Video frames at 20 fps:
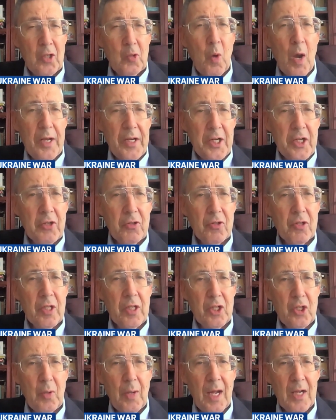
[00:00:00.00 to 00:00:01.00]
It's quite
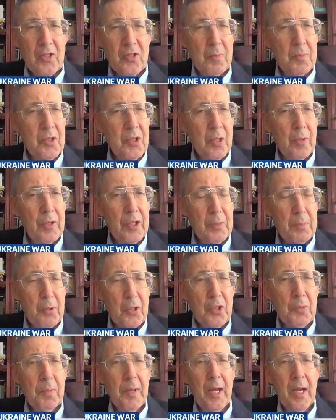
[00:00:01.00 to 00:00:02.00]
interesting that you had some serious
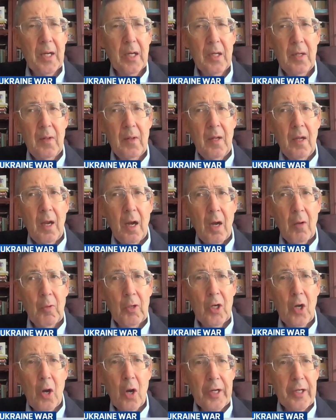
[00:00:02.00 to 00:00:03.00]
pushback
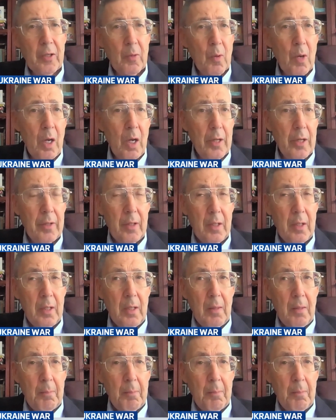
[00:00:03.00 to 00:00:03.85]
regarding Iran,